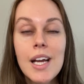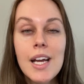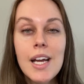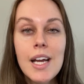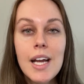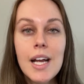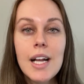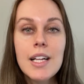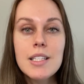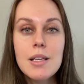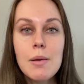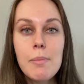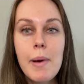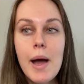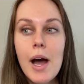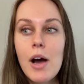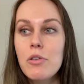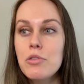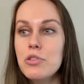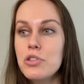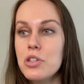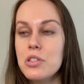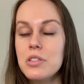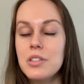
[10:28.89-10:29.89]
It's
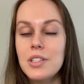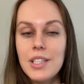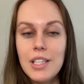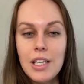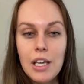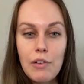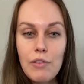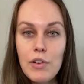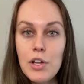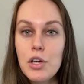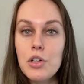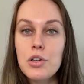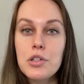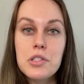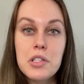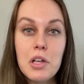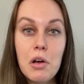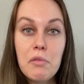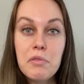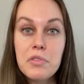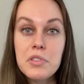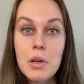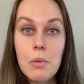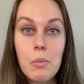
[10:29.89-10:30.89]
about just giving
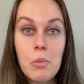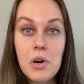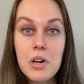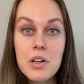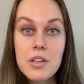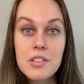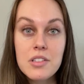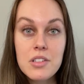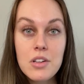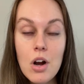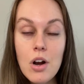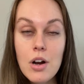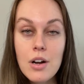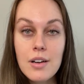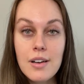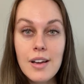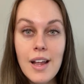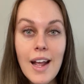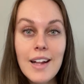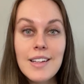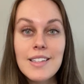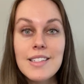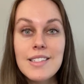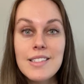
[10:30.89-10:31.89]
yourself somewhere to start
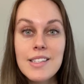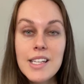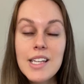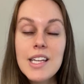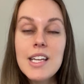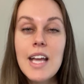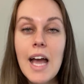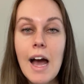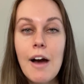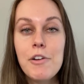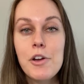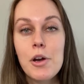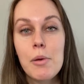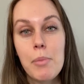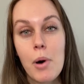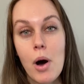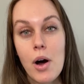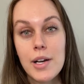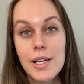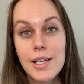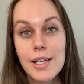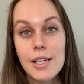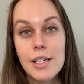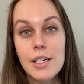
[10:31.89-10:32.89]
and seeing how your
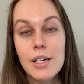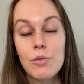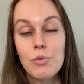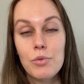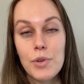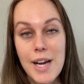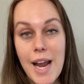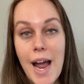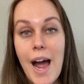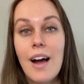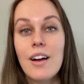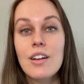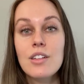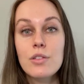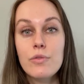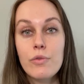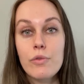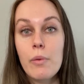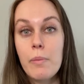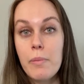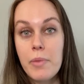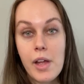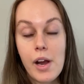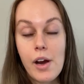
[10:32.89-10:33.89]
body reacts
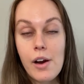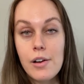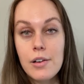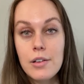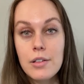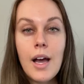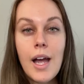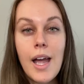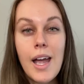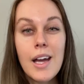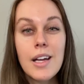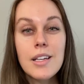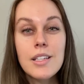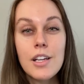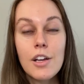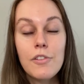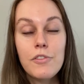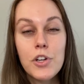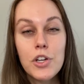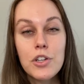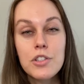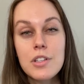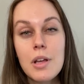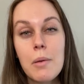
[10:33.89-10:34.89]
from there. And if
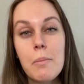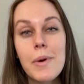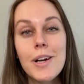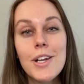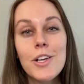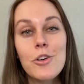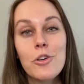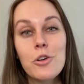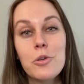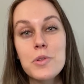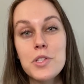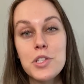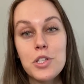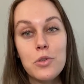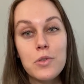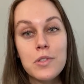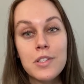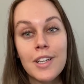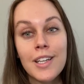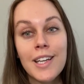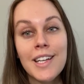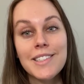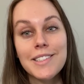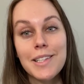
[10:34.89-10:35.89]
you're somebody who is
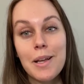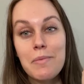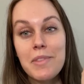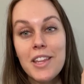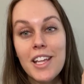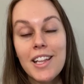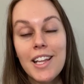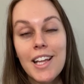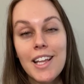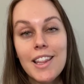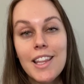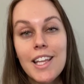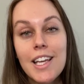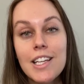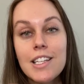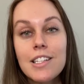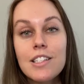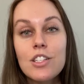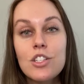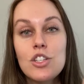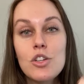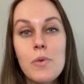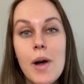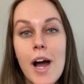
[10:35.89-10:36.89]
using something like
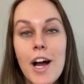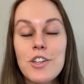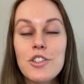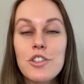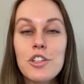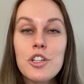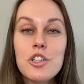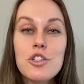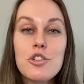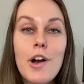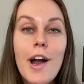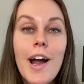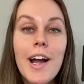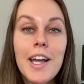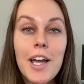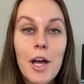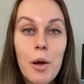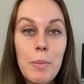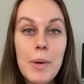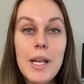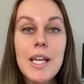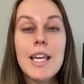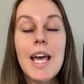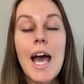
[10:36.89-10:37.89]
this to actually track how
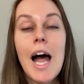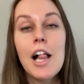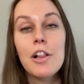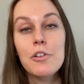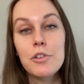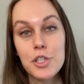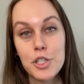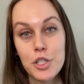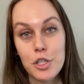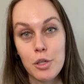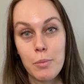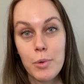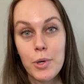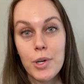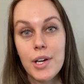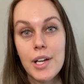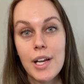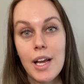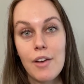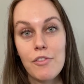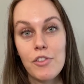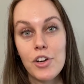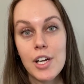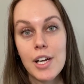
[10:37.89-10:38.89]
many calories you're
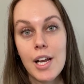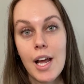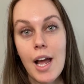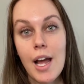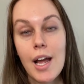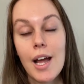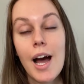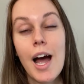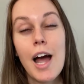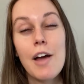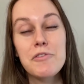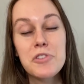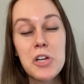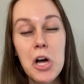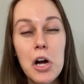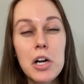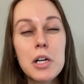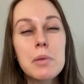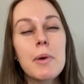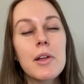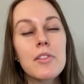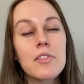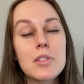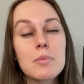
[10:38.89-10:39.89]
burning every day, I've talked
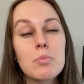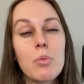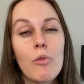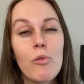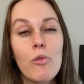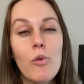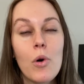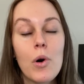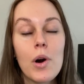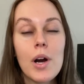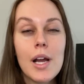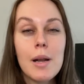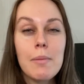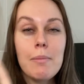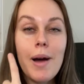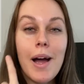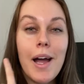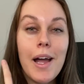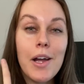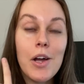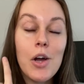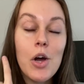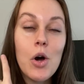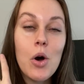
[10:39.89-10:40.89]
about this before in
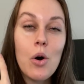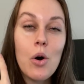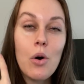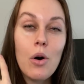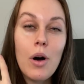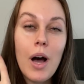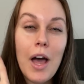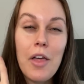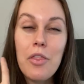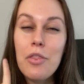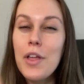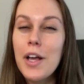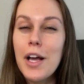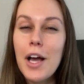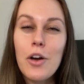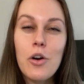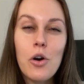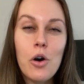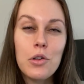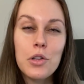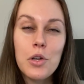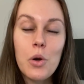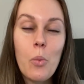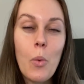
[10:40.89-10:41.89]
my, I think I
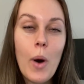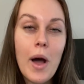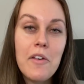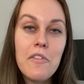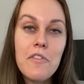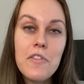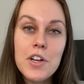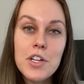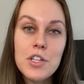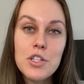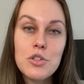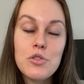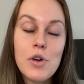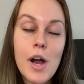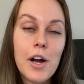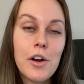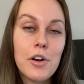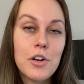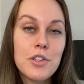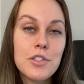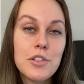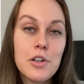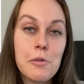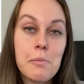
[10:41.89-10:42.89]
called it, why fitness
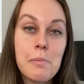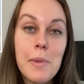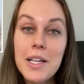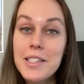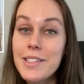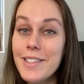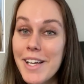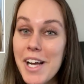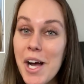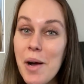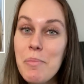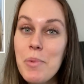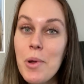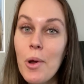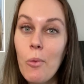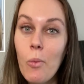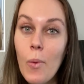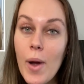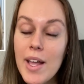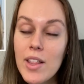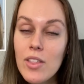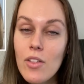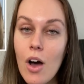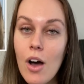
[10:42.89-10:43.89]
trackers are messing up your
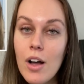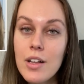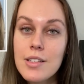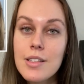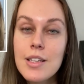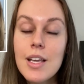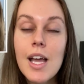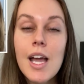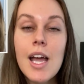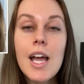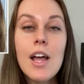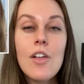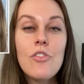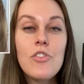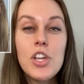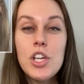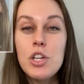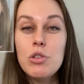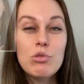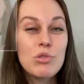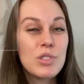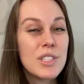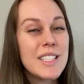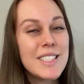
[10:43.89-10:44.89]
weight loss, that
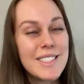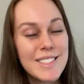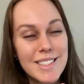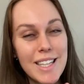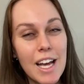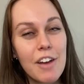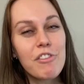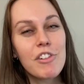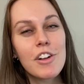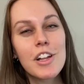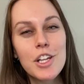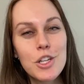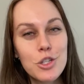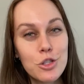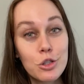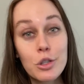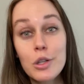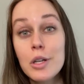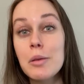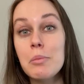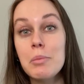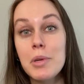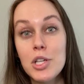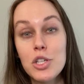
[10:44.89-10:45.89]
you definitely
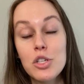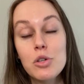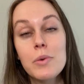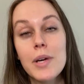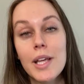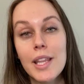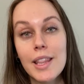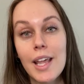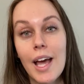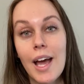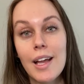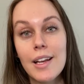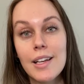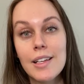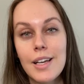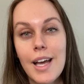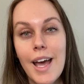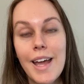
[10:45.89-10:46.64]
shouldn't be doing that.